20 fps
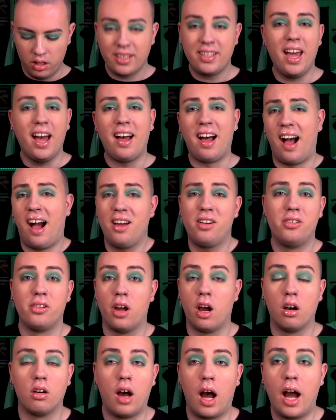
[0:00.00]
Yeah, I don't
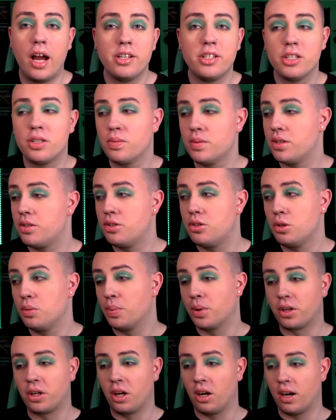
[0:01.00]
know. I just was
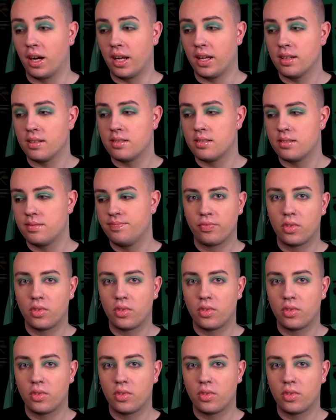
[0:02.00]
super curious.